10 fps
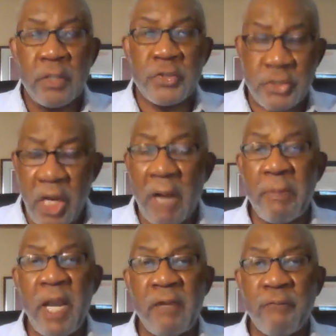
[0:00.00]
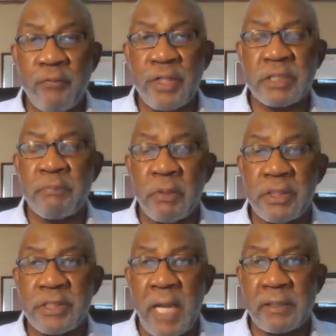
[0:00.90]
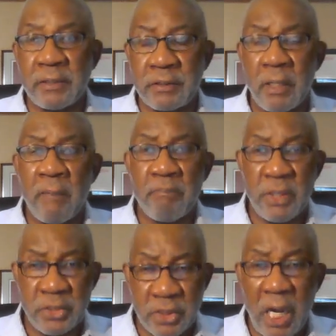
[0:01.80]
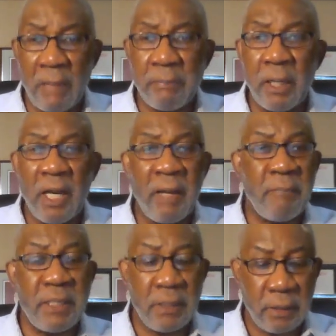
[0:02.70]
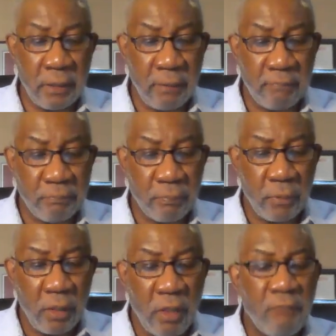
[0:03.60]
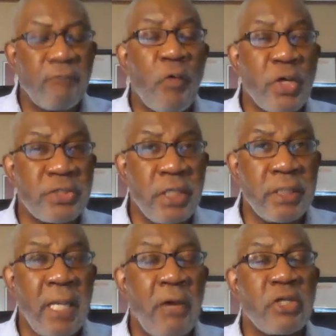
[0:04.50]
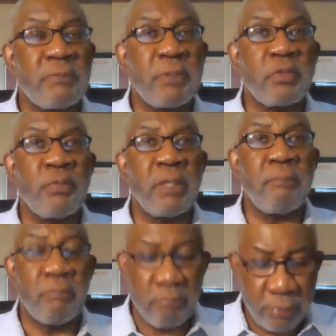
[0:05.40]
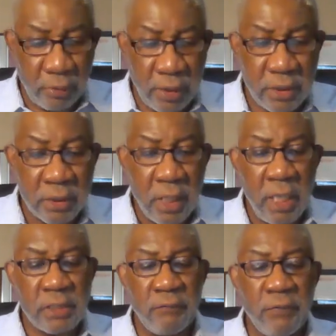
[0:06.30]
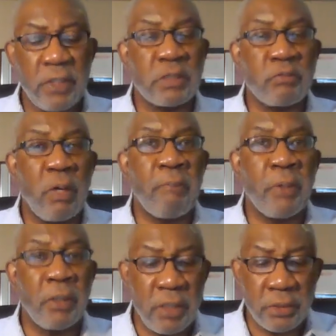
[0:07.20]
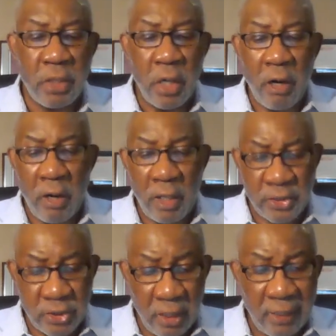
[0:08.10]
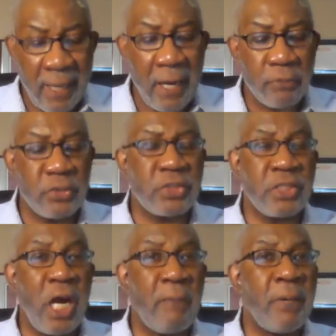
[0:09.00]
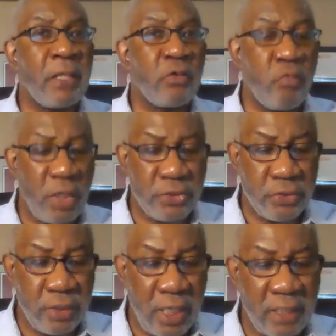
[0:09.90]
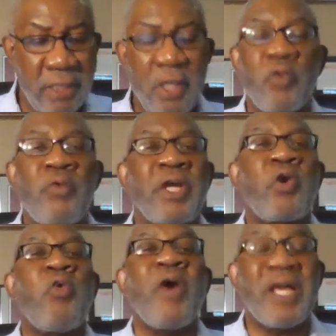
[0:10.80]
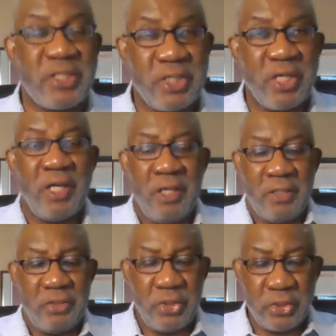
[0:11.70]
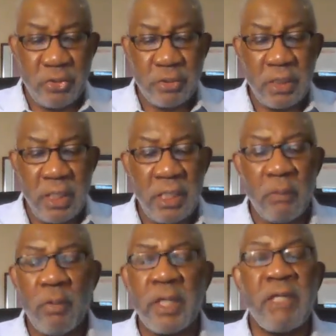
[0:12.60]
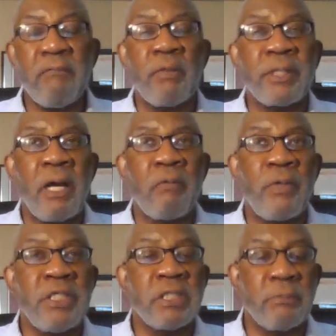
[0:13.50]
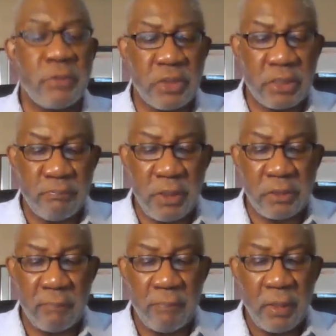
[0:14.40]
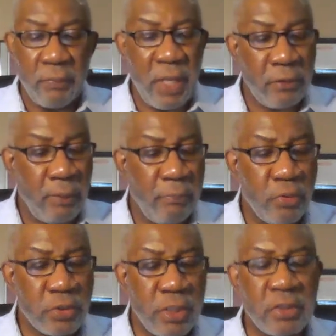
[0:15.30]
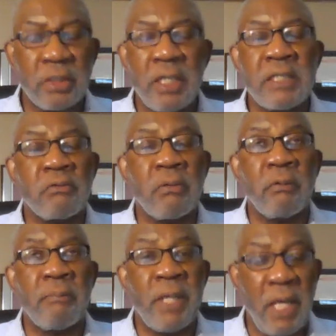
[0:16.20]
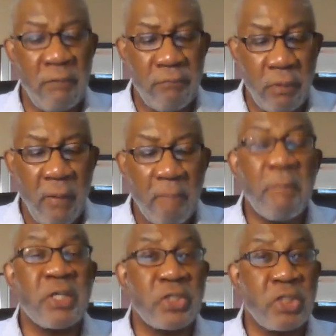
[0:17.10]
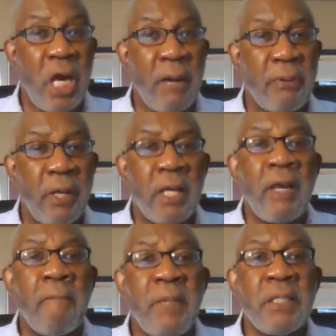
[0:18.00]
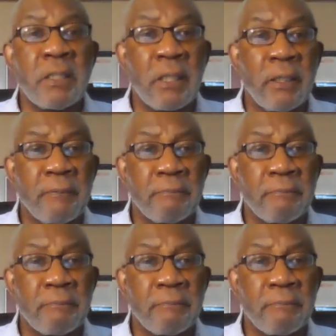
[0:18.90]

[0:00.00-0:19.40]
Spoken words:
Stop and frisk police tactics must stop immediately. Forced encounters between police and civilians where police are allowed to stop and question and request to search anyone even without reasonable suspicion that the person has engaged in criminal behavior must stop immediately.